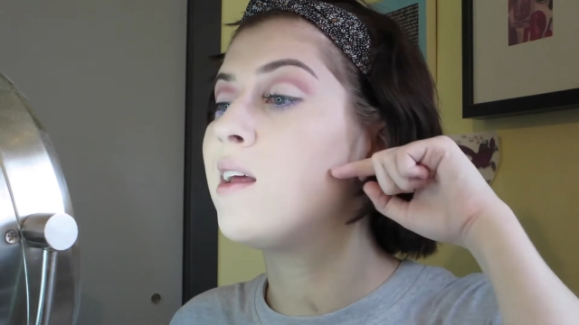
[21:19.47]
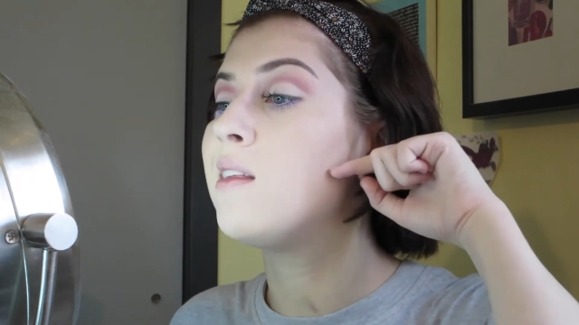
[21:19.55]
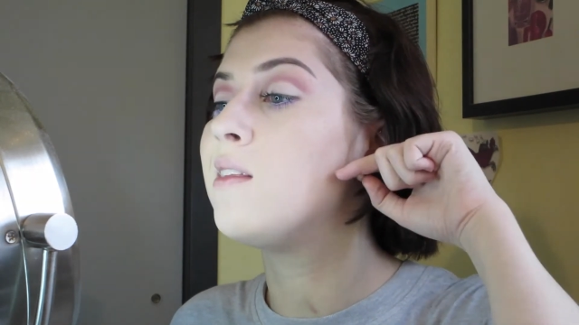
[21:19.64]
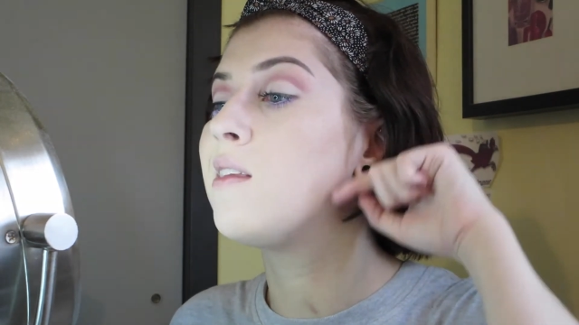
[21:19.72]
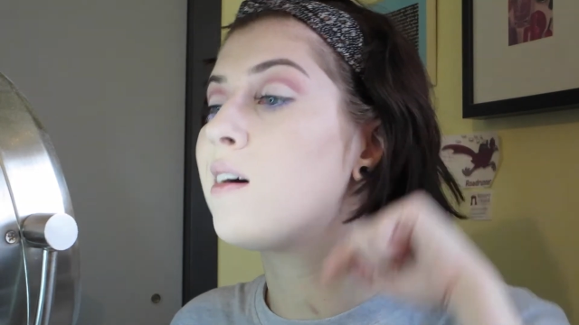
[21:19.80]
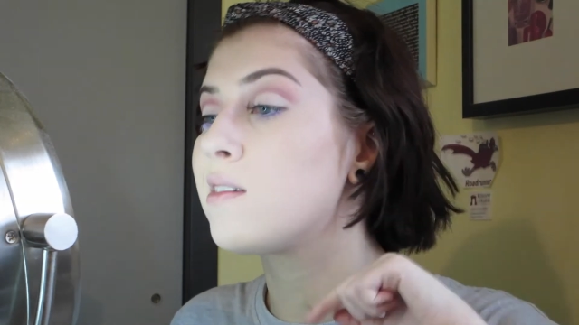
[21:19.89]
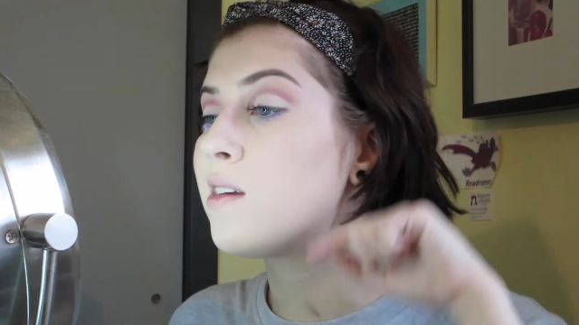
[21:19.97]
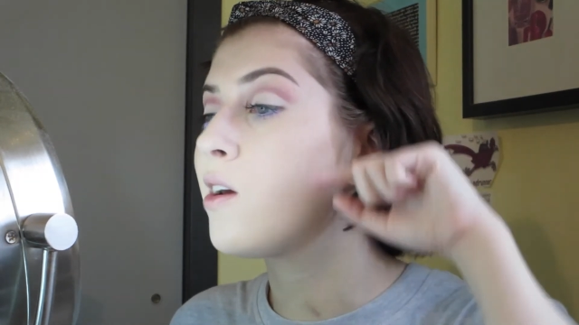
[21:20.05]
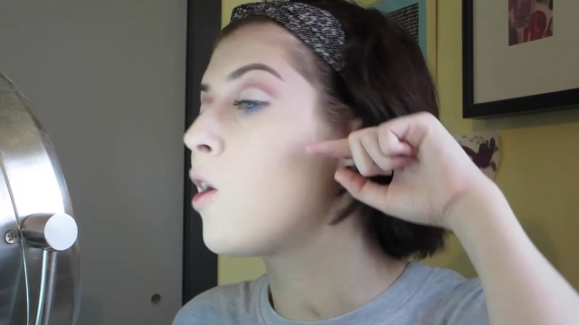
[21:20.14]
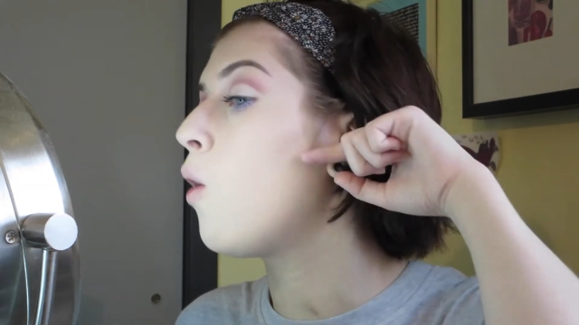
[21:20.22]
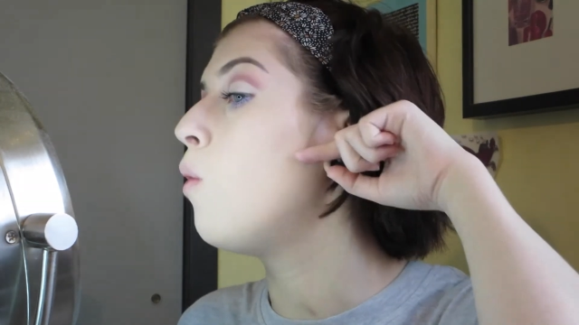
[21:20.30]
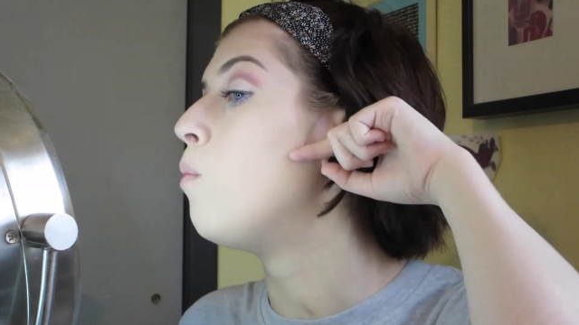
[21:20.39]
it doesn't
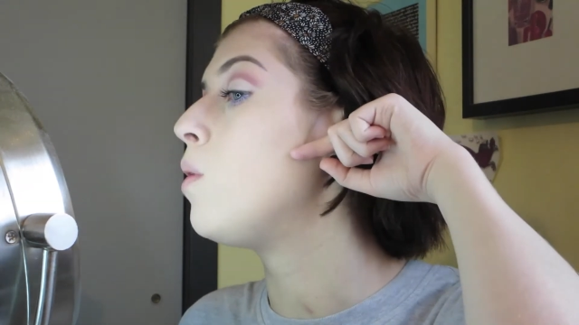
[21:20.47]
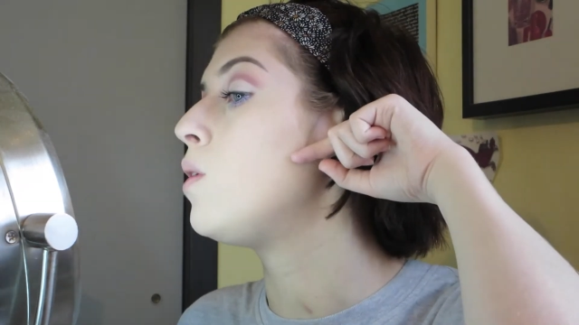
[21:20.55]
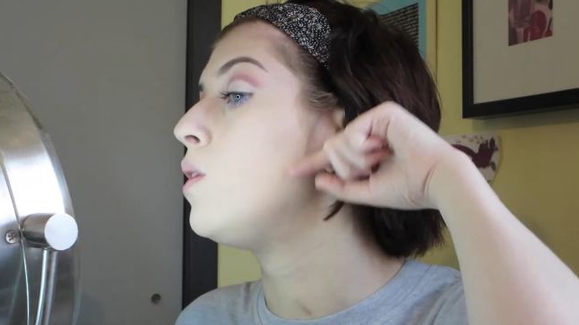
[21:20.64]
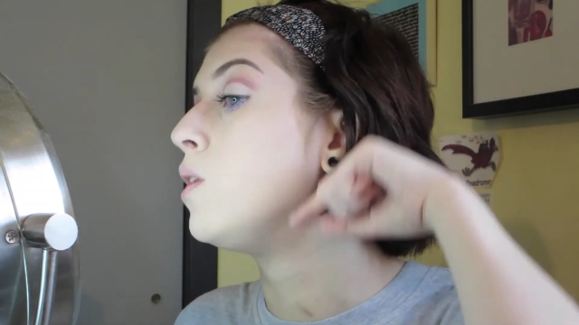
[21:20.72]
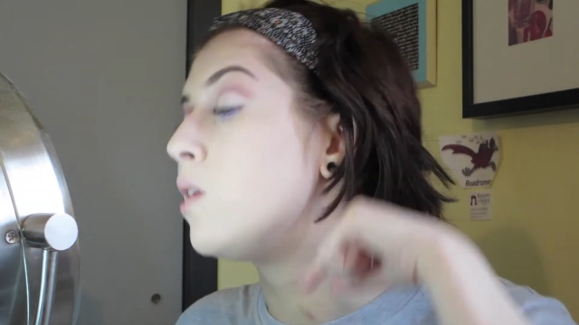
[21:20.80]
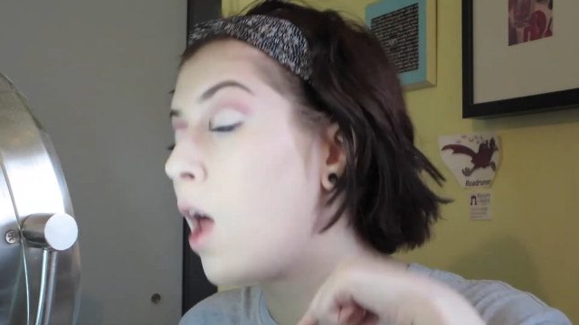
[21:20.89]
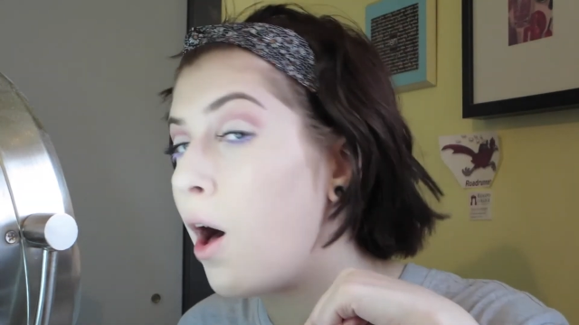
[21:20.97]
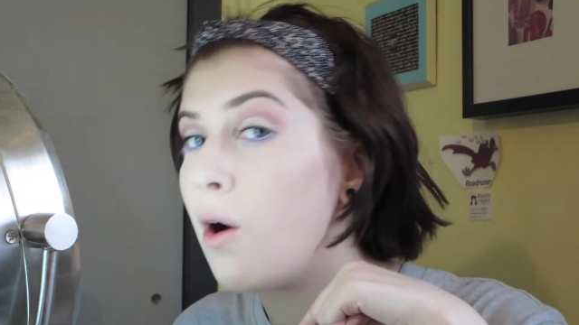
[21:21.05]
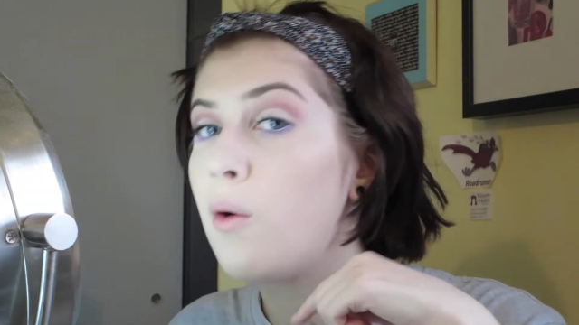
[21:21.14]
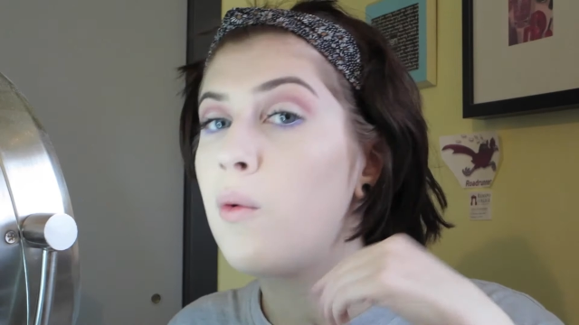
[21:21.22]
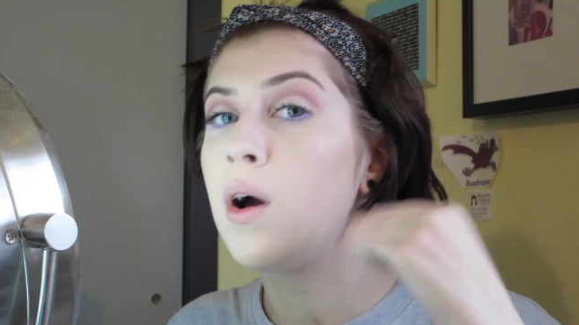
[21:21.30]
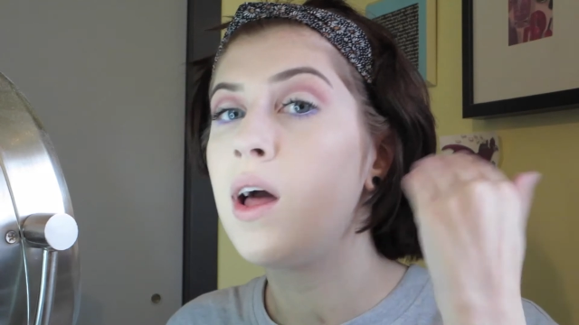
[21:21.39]
go
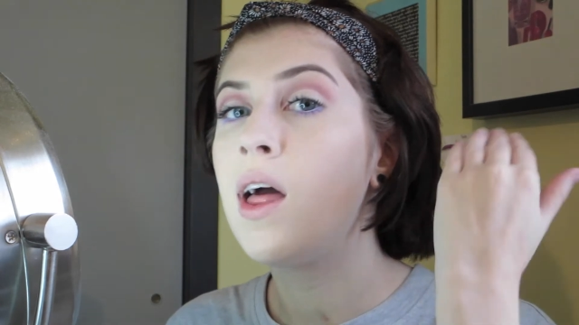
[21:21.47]
below